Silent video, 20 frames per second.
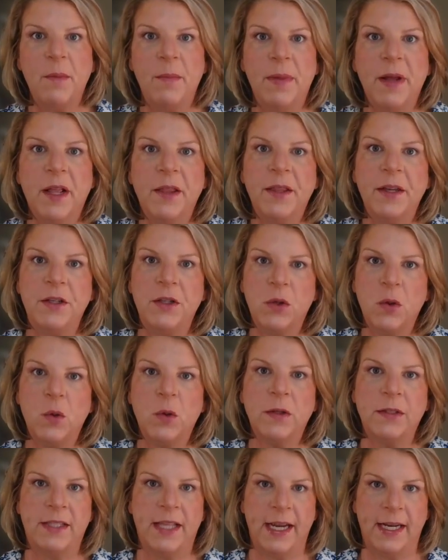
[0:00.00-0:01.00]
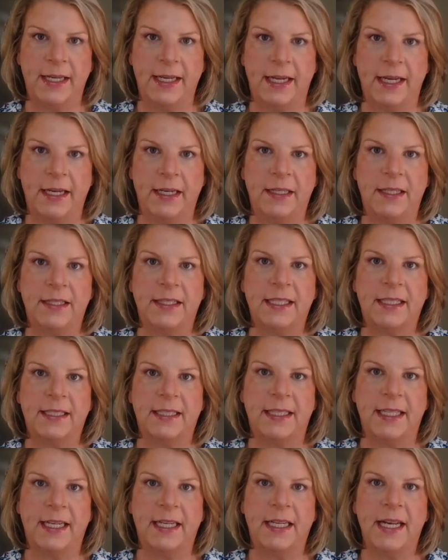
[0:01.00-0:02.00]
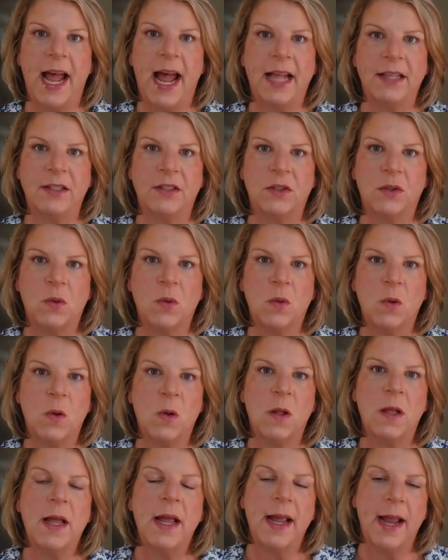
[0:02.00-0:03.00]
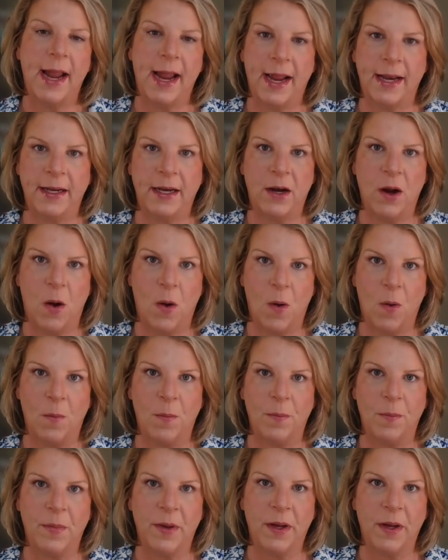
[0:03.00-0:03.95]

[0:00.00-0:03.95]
build the tools they need to succeed at school and at home.